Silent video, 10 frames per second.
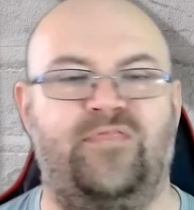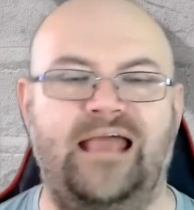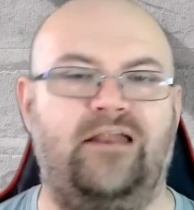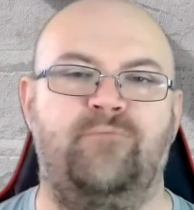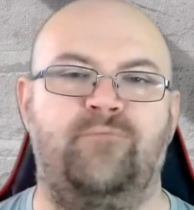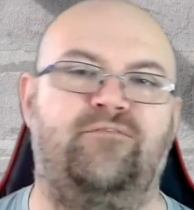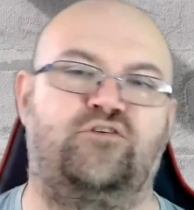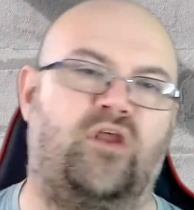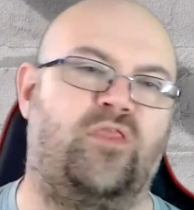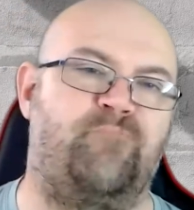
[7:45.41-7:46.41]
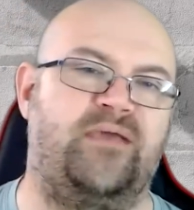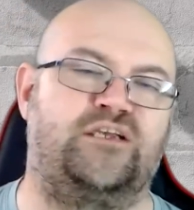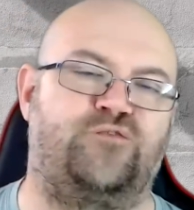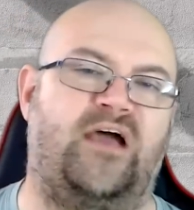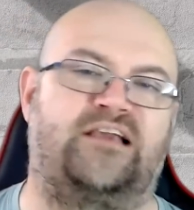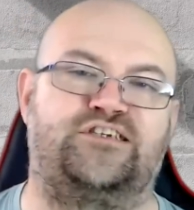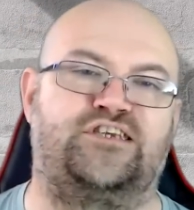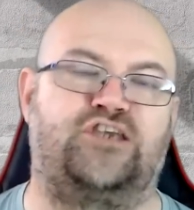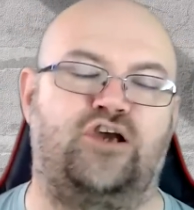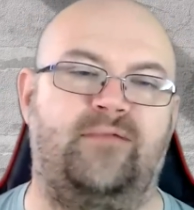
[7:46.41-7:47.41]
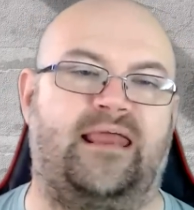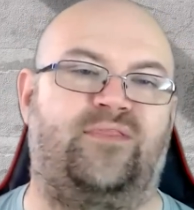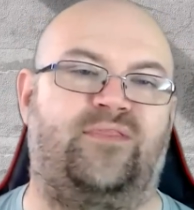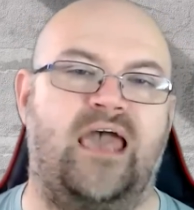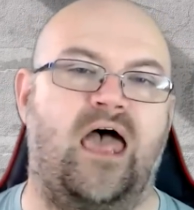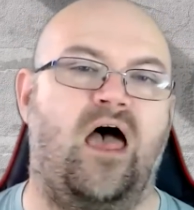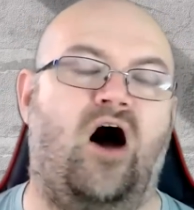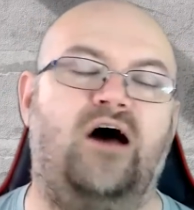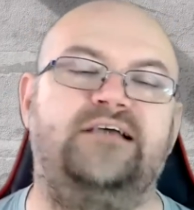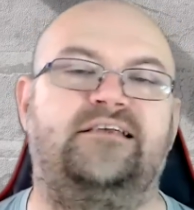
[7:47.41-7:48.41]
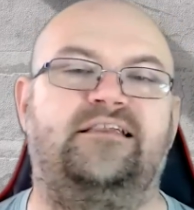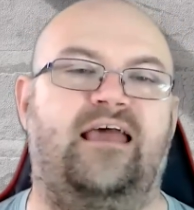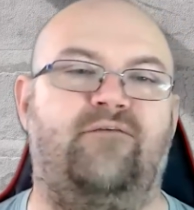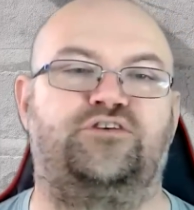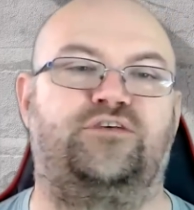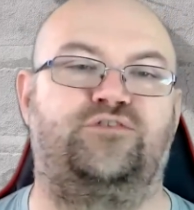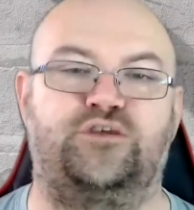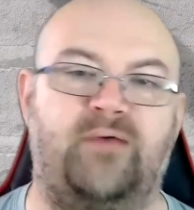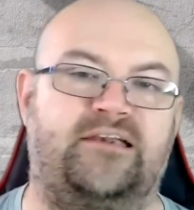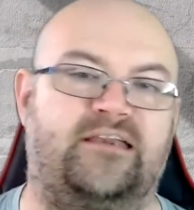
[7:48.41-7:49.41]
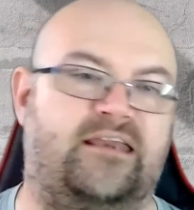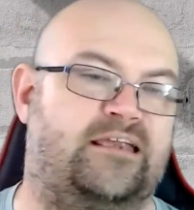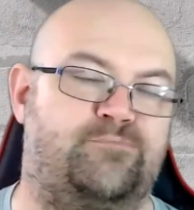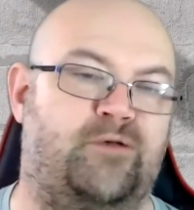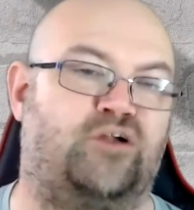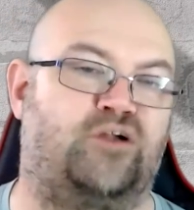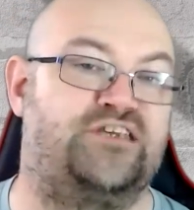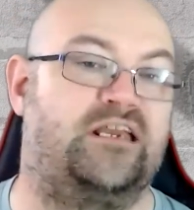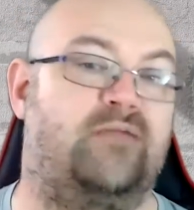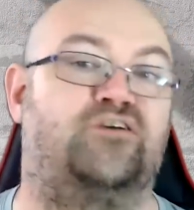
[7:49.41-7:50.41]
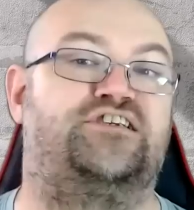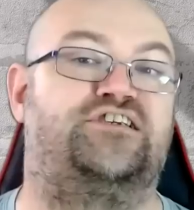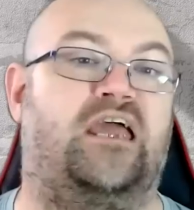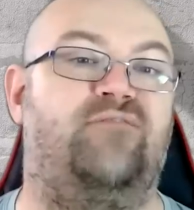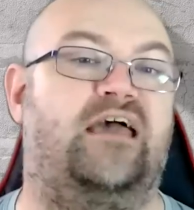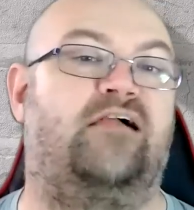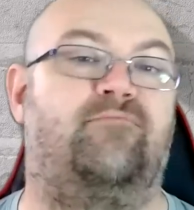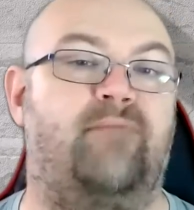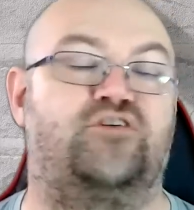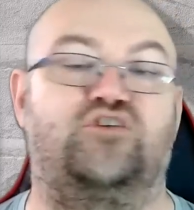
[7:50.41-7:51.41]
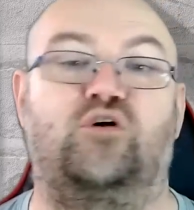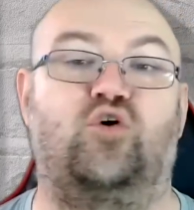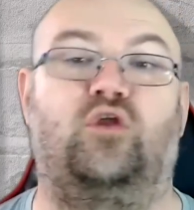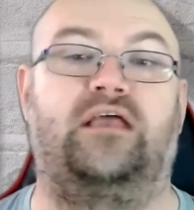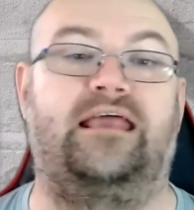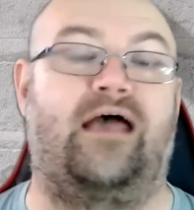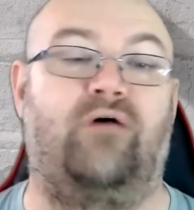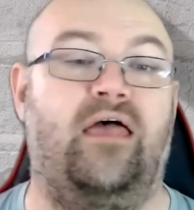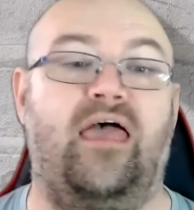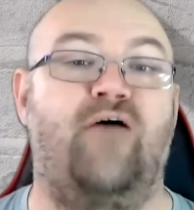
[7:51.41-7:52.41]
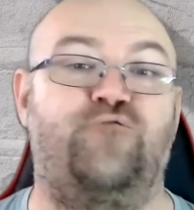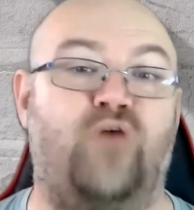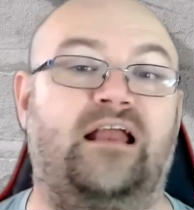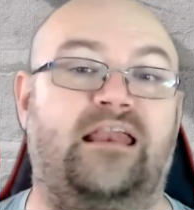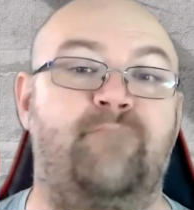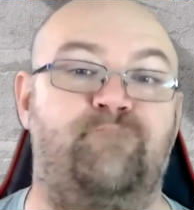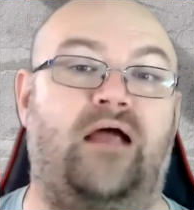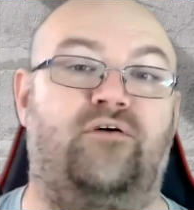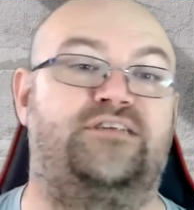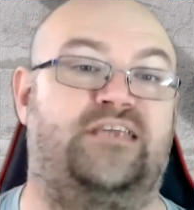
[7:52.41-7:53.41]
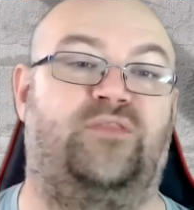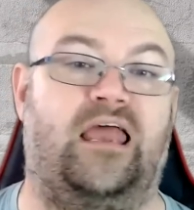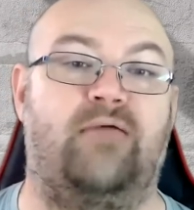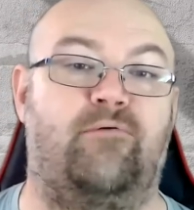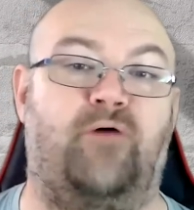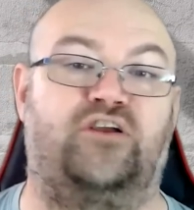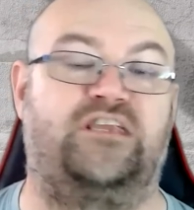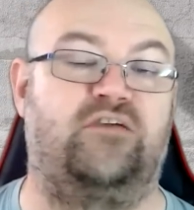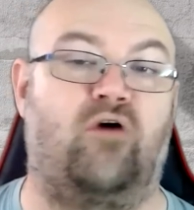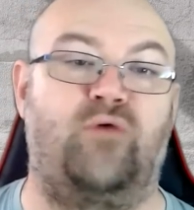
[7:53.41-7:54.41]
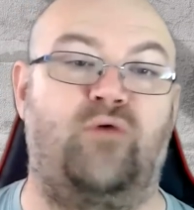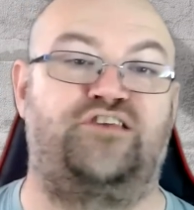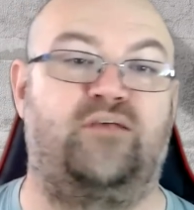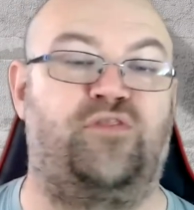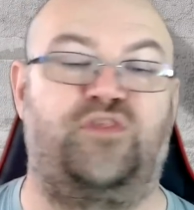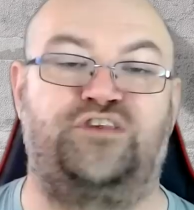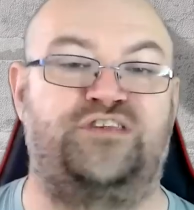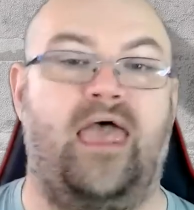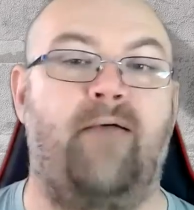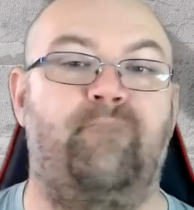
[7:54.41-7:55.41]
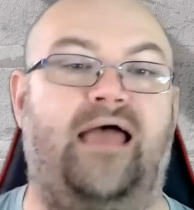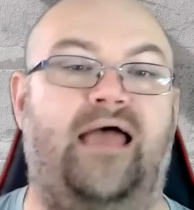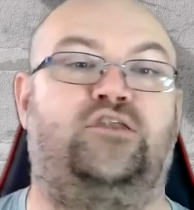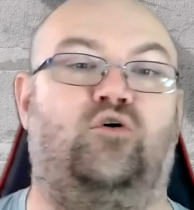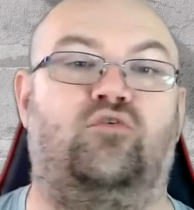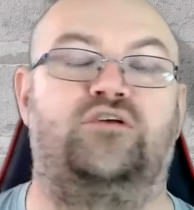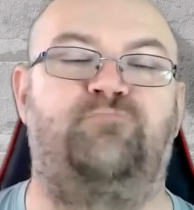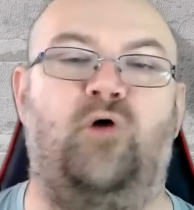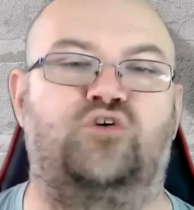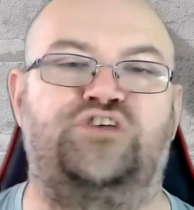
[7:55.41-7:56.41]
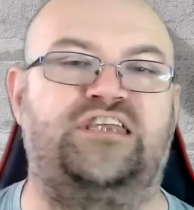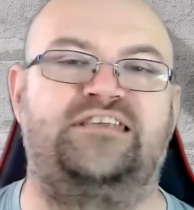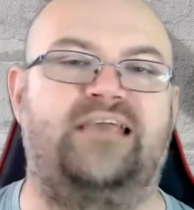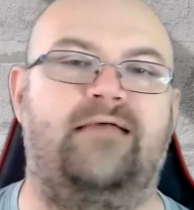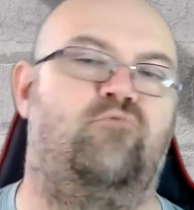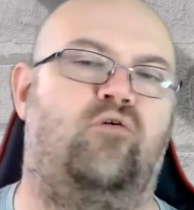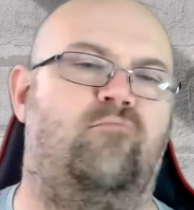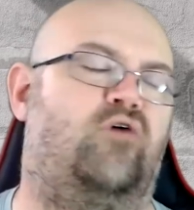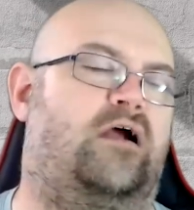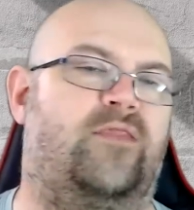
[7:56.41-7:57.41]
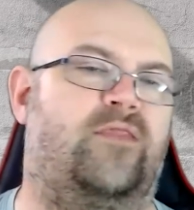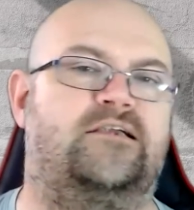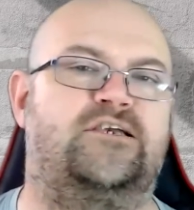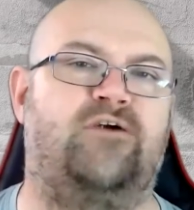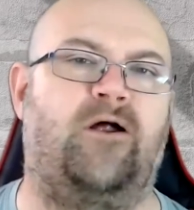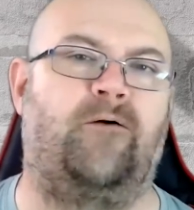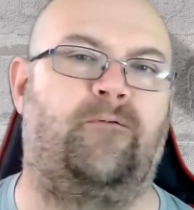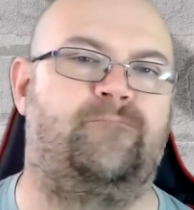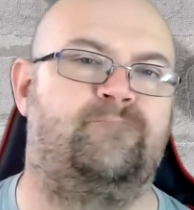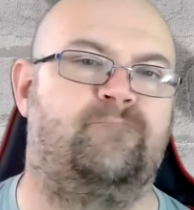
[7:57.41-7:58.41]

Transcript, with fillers: That, I believe, is one of the biggest factors determining the heightened levels of suspension and expulsion seen amongst JVL members You are calling it out and frankly embarrassing the Labour Party, You are wrestling with this Pandora's box that is getting more and more out of their control.